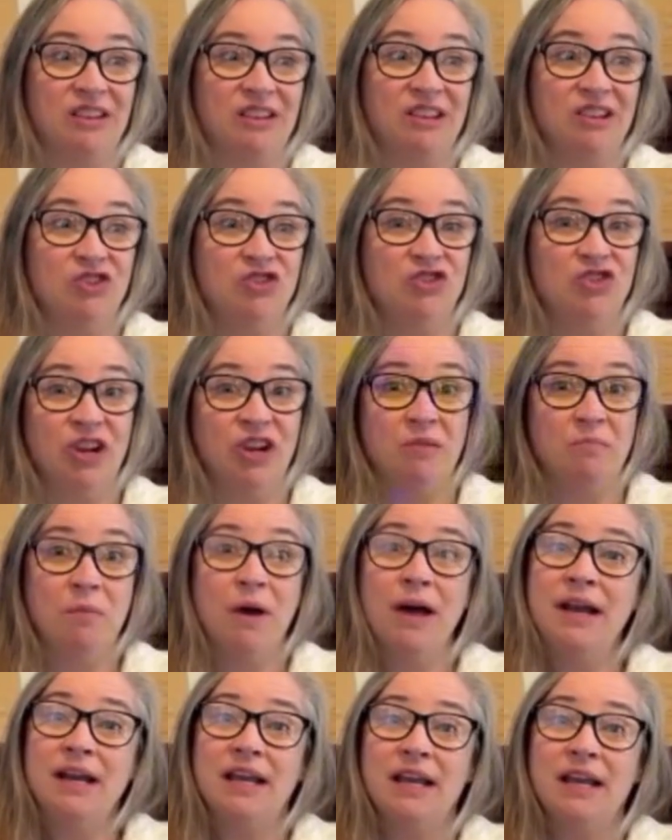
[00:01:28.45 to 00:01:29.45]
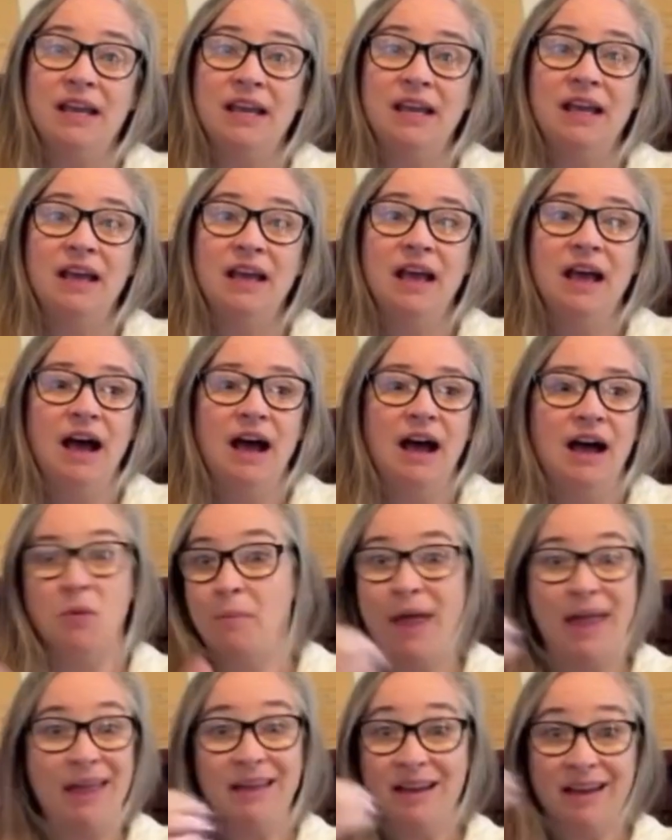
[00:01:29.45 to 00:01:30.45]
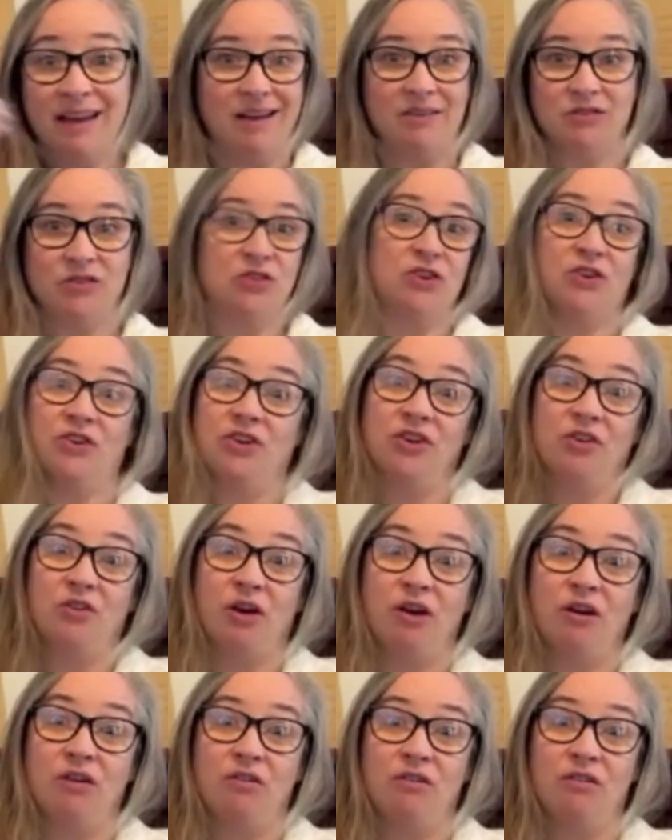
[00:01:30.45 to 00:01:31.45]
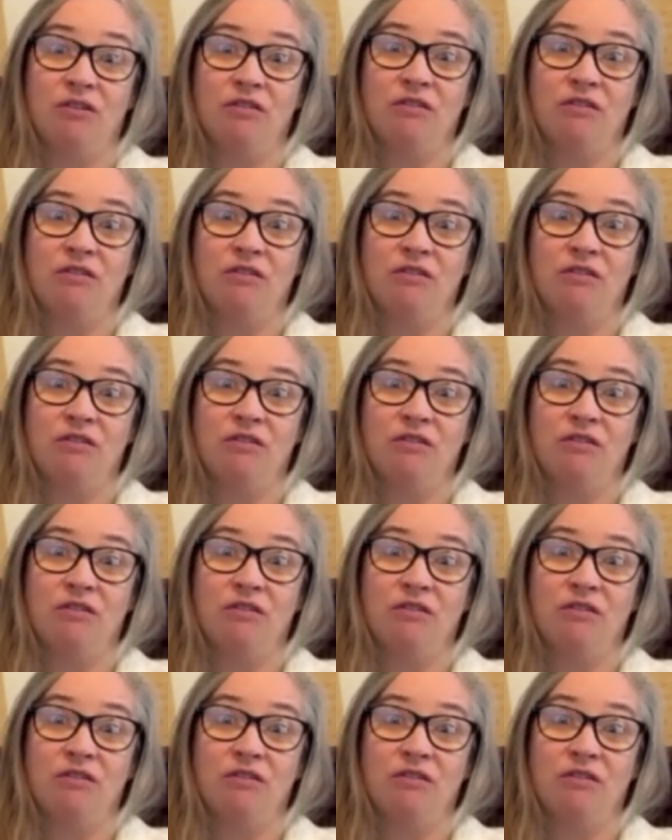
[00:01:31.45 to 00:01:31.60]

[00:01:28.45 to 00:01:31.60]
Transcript: legit money. The bank account started to grow